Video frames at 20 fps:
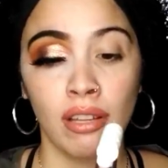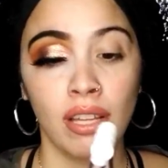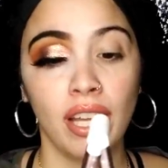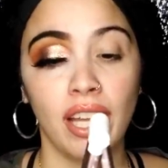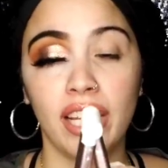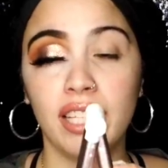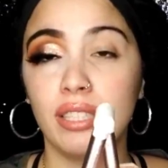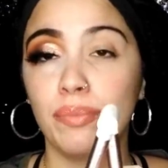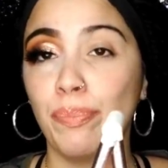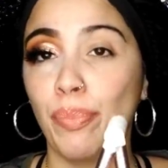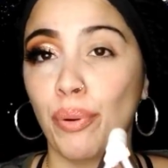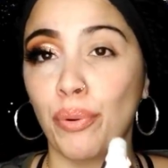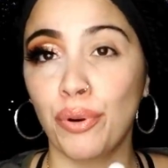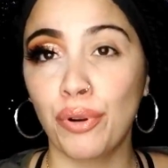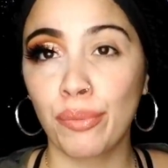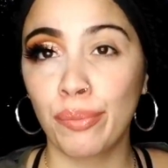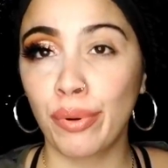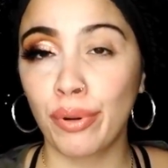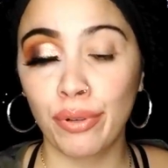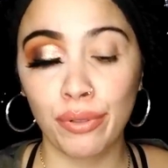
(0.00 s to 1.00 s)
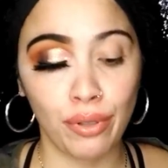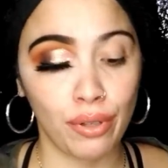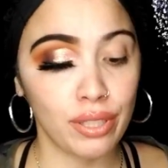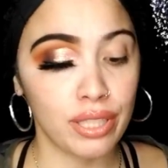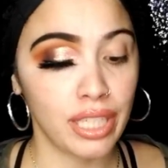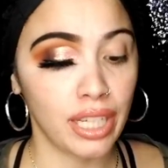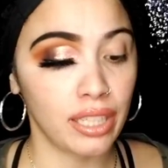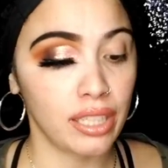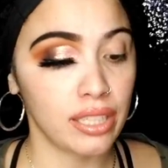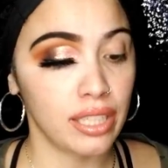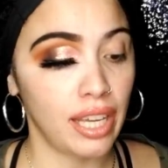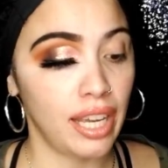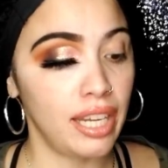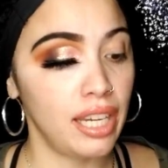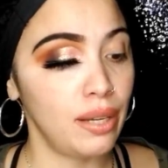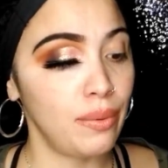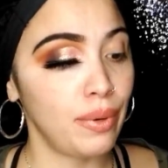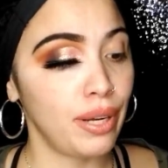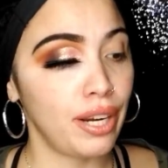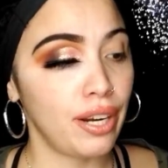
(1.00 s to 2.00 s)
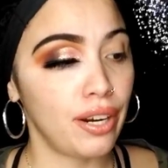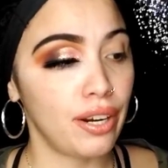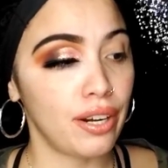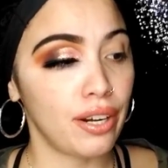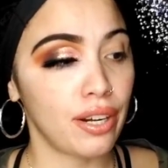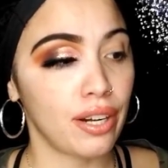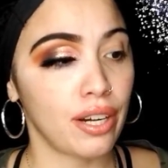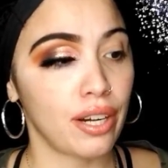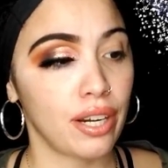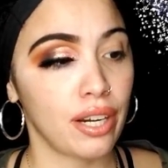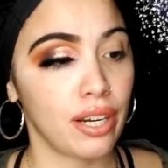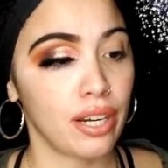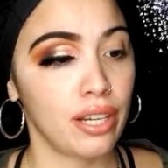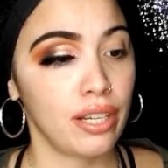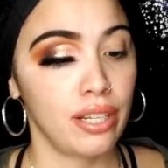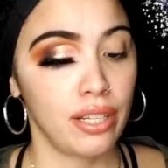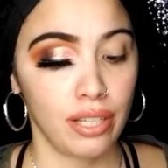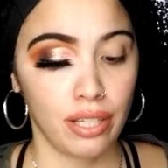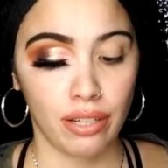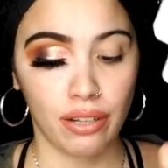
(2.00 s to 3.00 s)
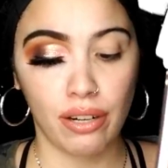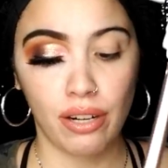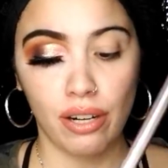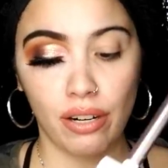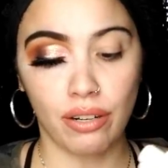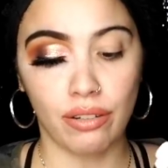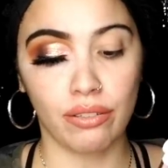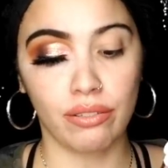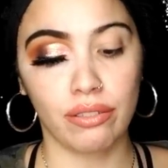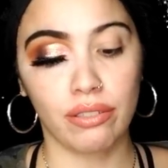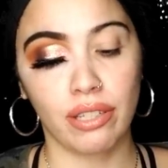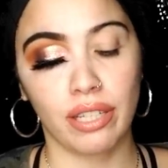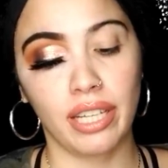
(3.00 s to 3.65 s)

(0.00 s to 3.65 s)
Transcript: it's portable. You could take this anywhere, girl.